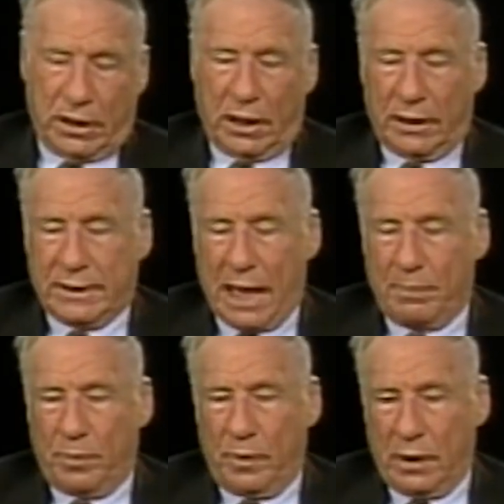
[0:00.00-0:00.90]
Put it on
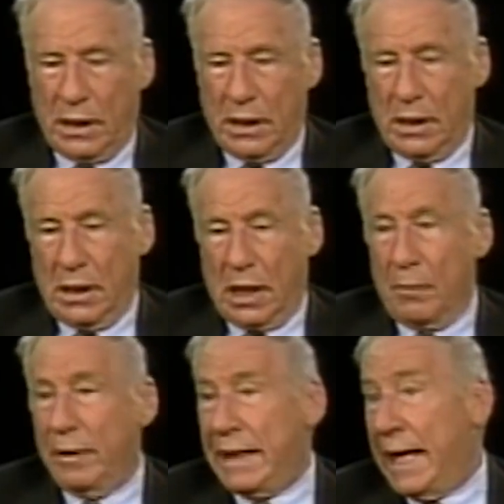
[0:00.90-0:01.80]
tape,
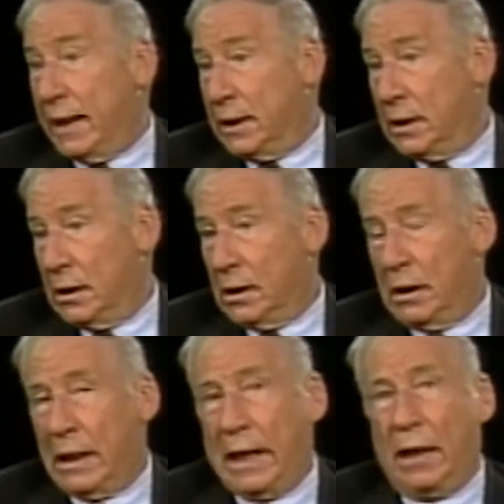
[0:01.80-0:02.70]
and we did.
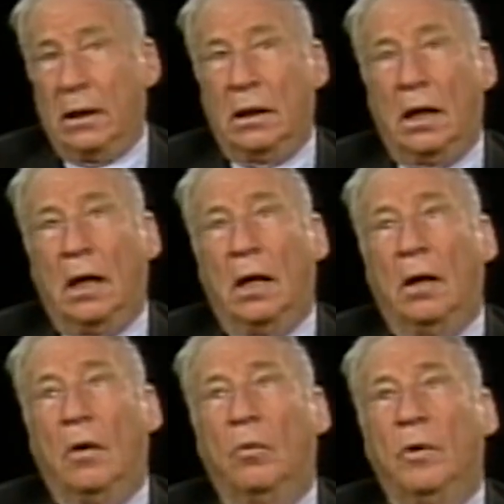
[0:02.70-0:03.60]

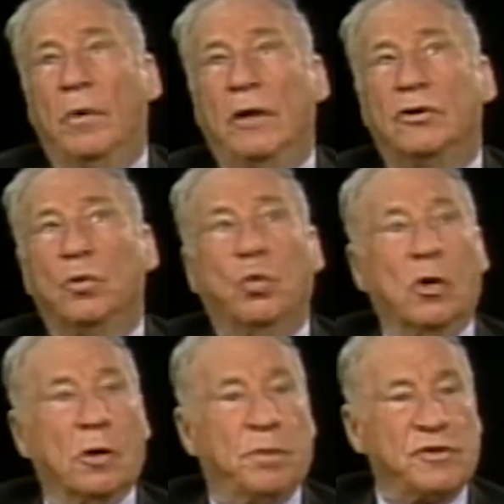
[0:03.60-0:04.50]
And we went to
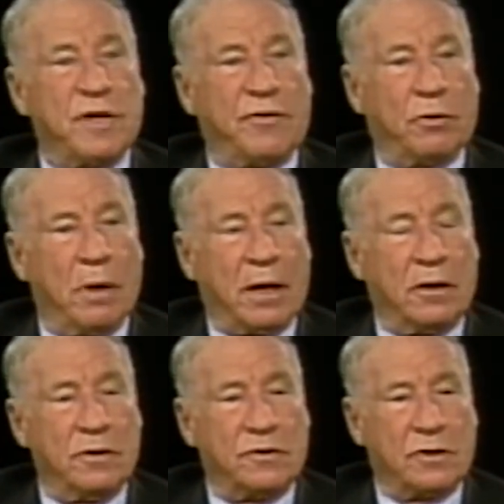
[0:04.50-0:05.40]
World Pacific
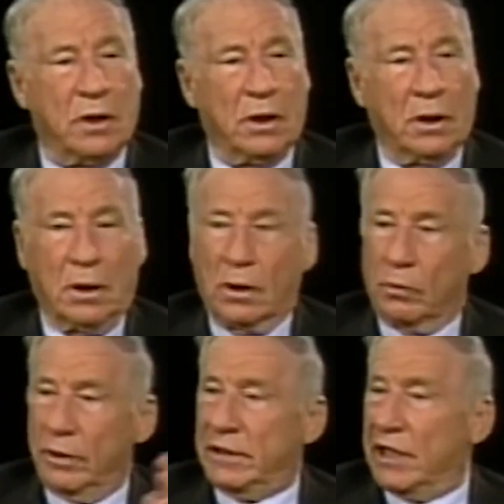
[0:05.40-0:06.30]
Records.
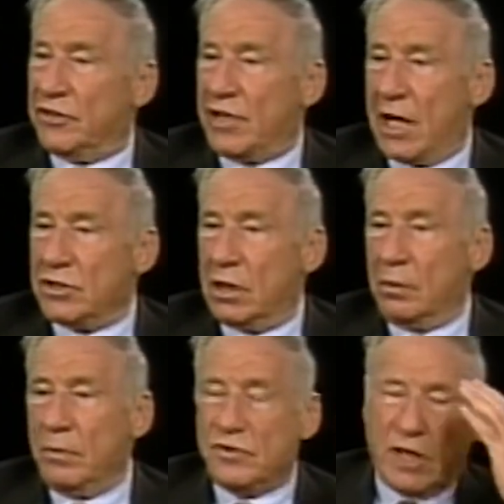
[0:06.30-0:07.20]
We did a session,
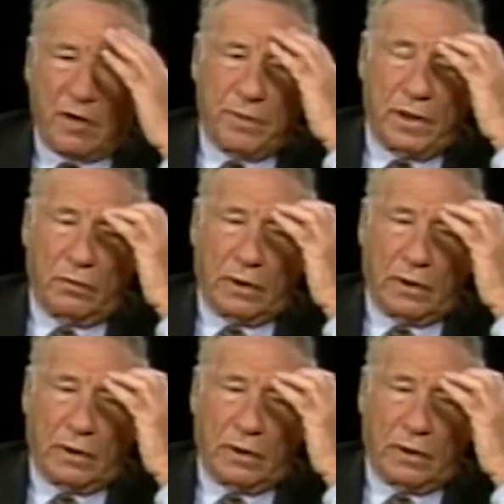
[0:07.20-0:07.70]
and we said, if we